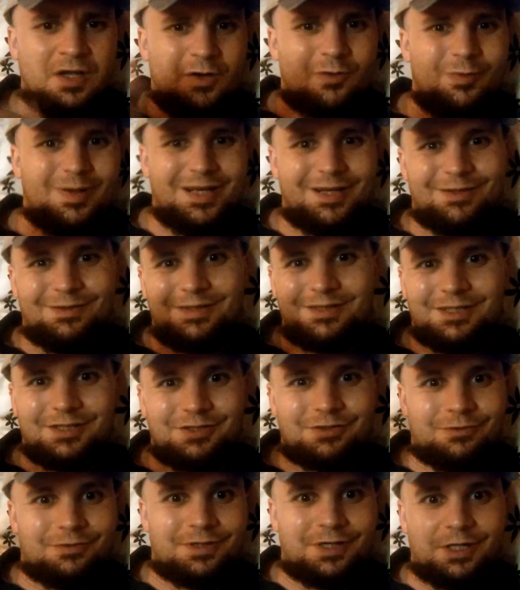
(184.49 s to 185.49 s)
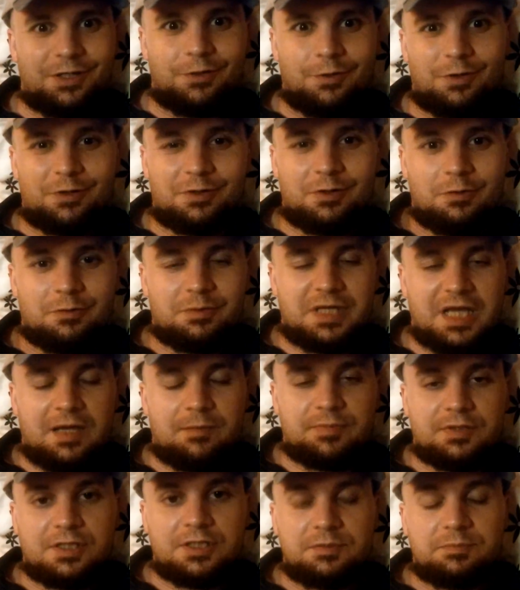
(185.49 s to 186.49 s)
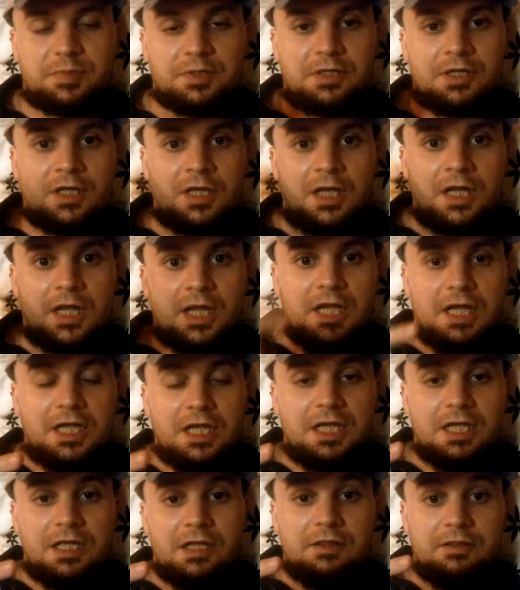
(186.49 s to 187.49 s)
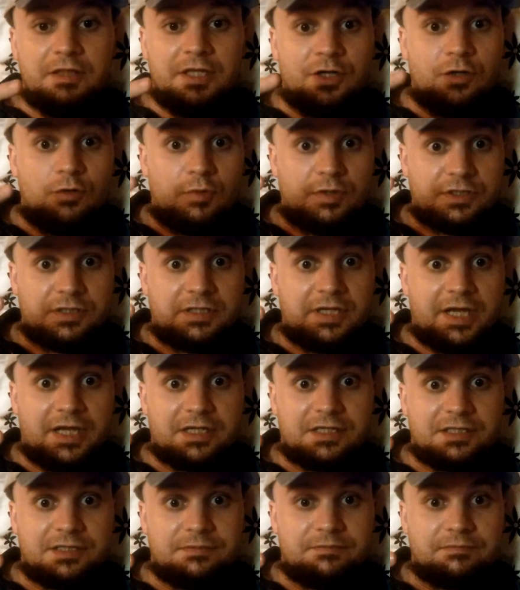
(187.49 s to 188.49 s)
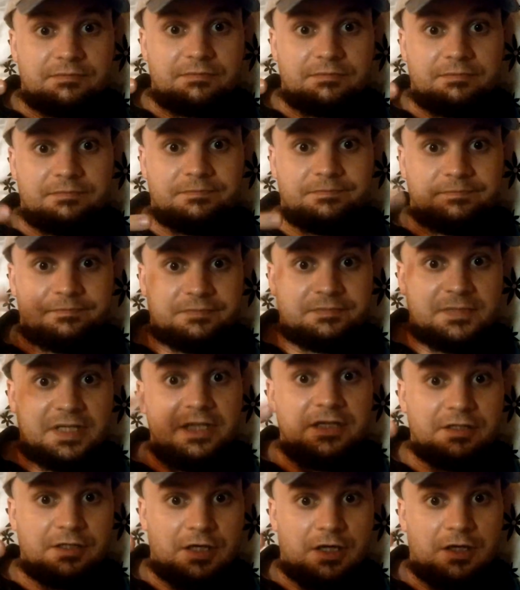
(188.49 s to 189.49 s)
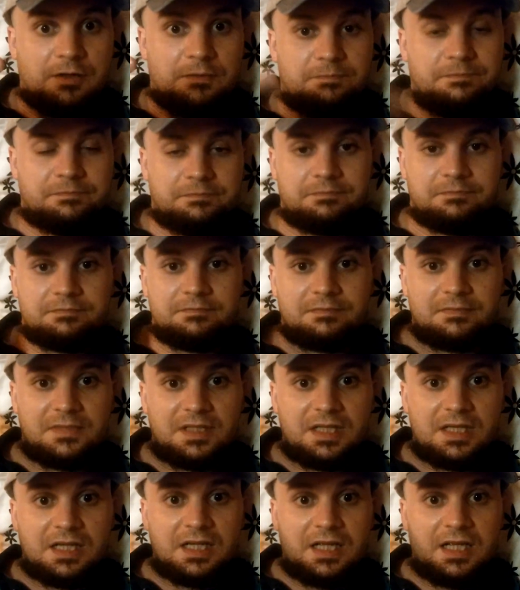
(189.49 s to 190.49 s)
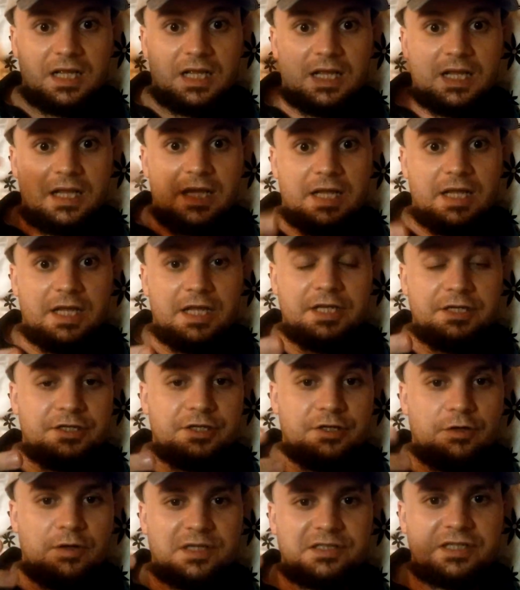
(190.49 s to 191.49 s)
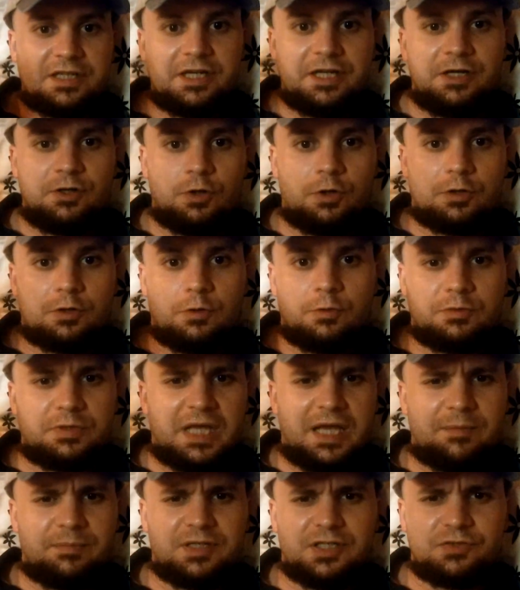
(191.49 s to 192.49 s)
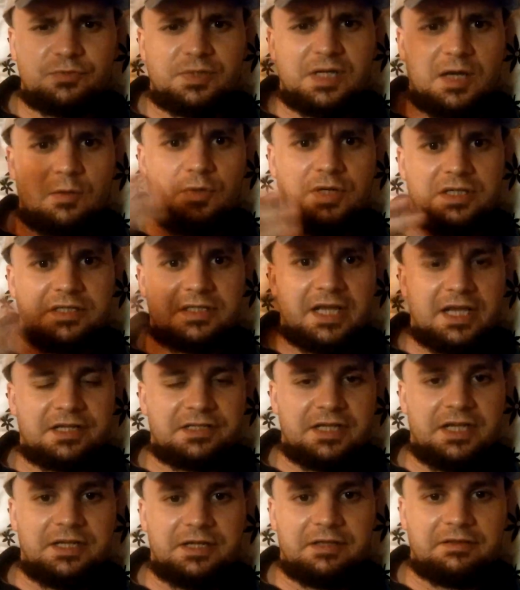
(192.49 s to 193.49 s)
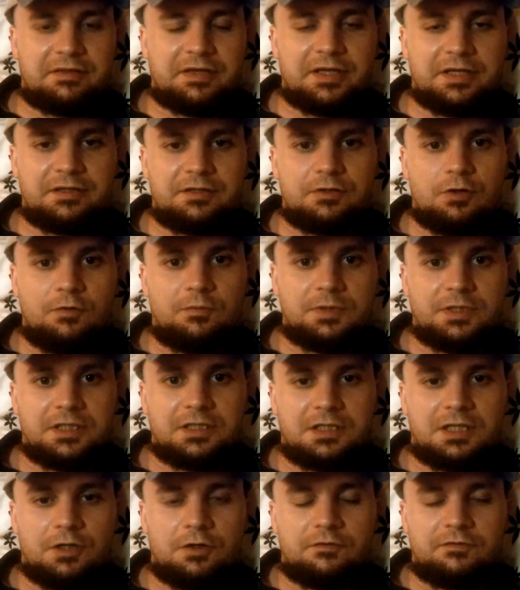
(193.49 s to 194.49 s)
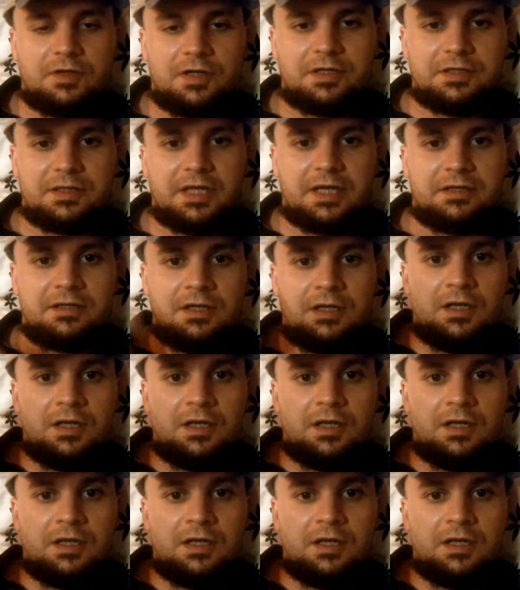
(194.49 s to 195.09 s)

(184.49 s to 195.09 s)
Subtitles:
Well, unless you're an anarcho-capitalist, but they don't want to tax income. And, I said anarcho-capitalists would not want to tax anything, hopefully clarifying that.